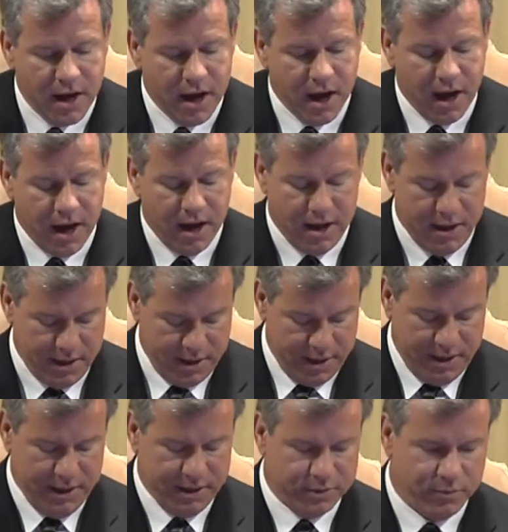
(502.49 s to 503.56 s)
Uh,
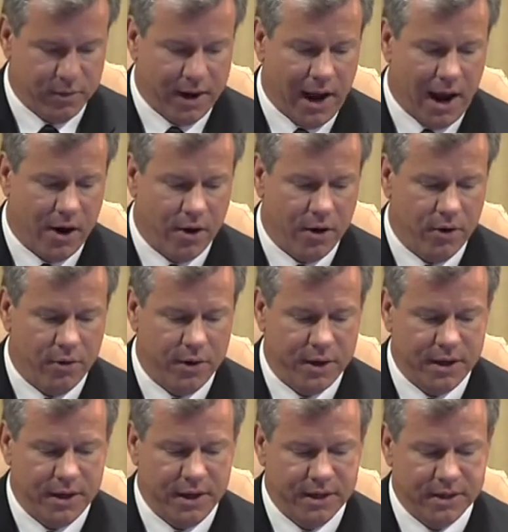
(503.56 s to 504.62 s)
this red arrow
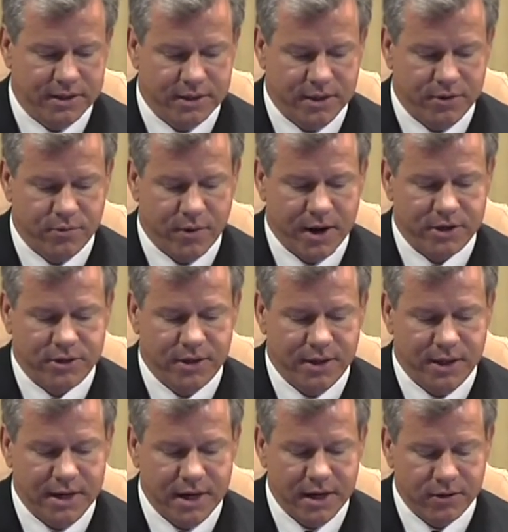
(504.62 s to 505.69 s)
is the direction of
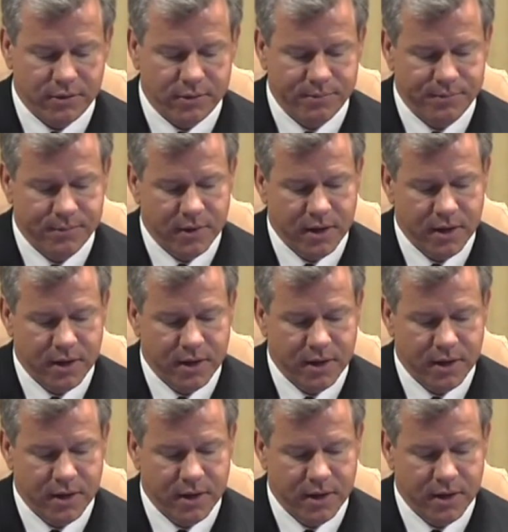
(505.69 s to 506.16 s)
the needle.